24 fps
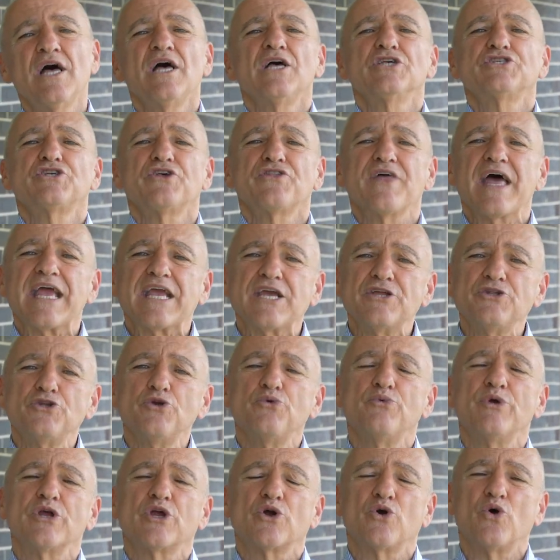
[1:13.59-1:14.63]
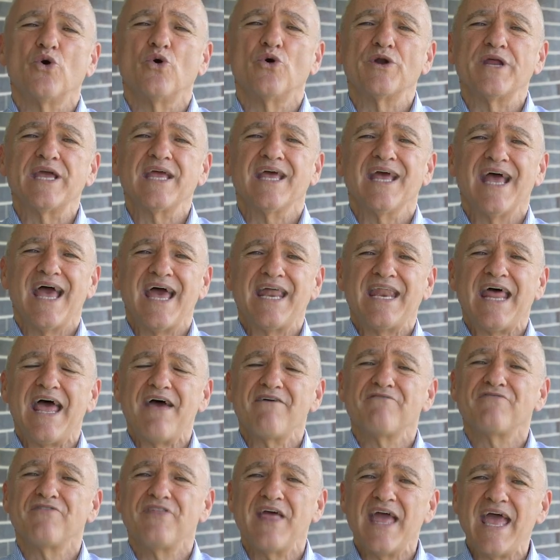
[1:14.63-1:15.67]
so they can do recording and
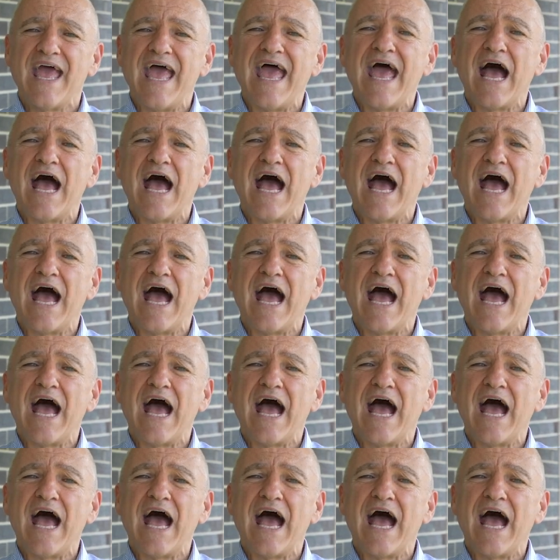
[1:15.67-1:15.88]
have their